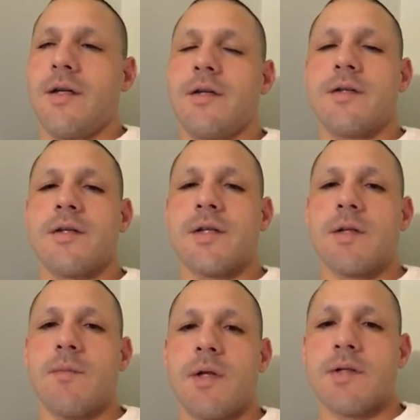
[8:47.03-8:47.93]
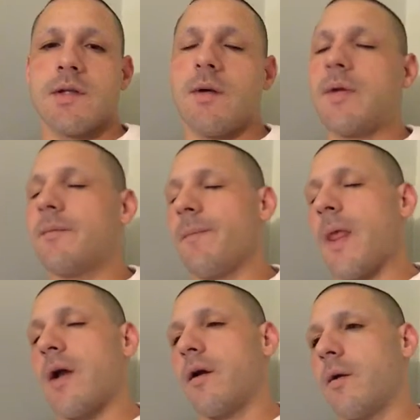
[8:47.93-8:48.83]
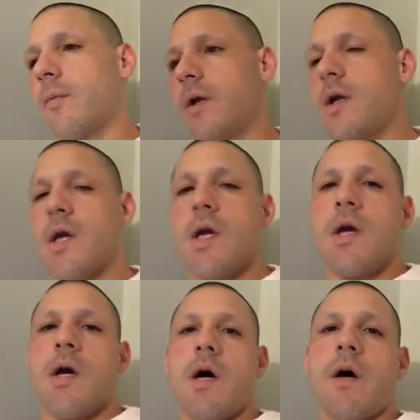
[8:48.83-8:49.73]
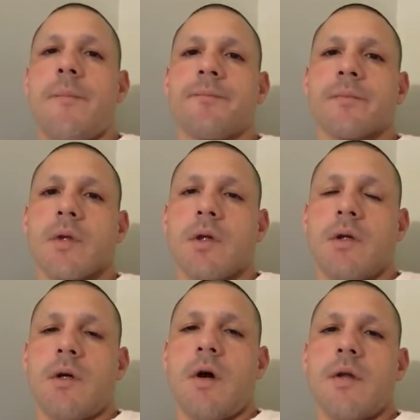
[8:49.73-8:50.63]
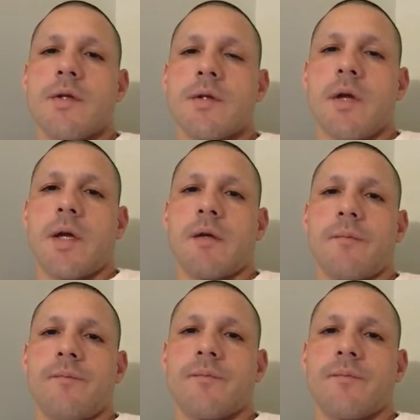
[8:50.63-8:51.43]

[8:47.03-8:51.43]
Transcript: You have 60 minutes. I mean, I don't know, but all this like